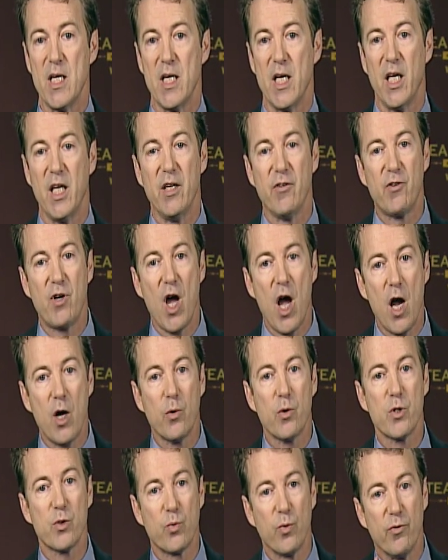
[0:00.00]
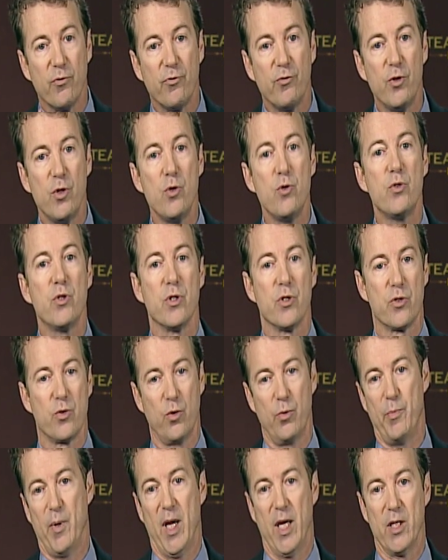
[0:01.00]
And if Congress refuses to
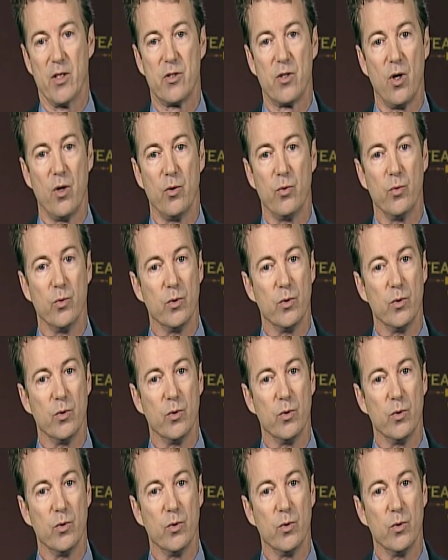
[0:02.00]
obey its own